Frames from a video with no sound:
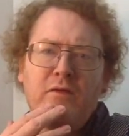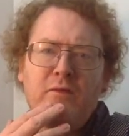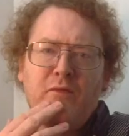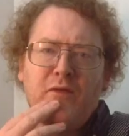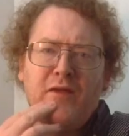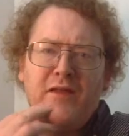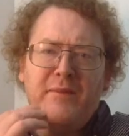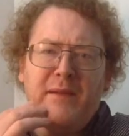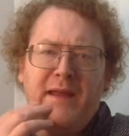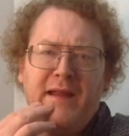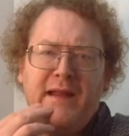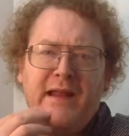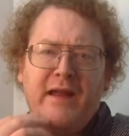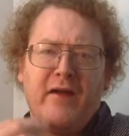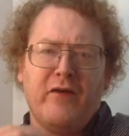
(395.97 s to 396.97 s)
one of the
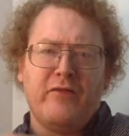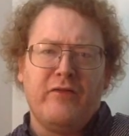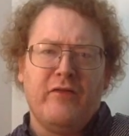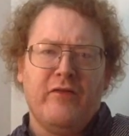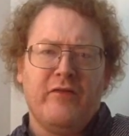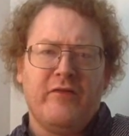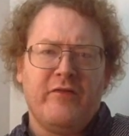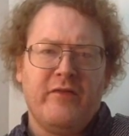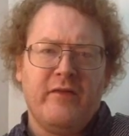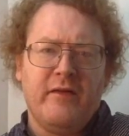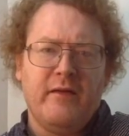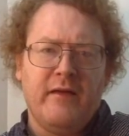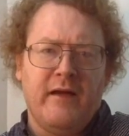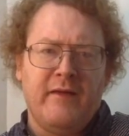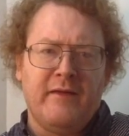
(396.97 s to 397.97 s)
main characters
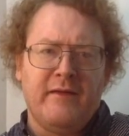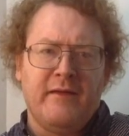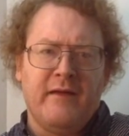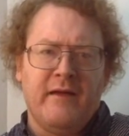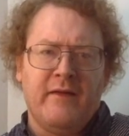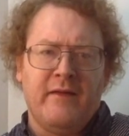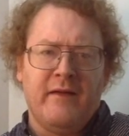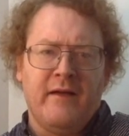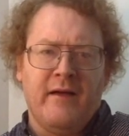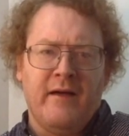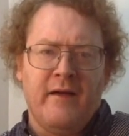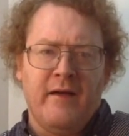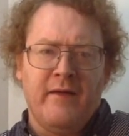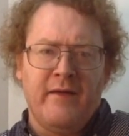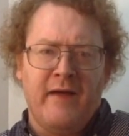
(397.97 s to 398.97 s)
on the
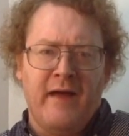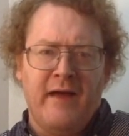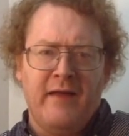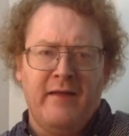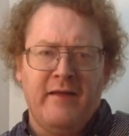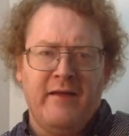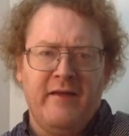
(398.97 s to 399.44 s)
island,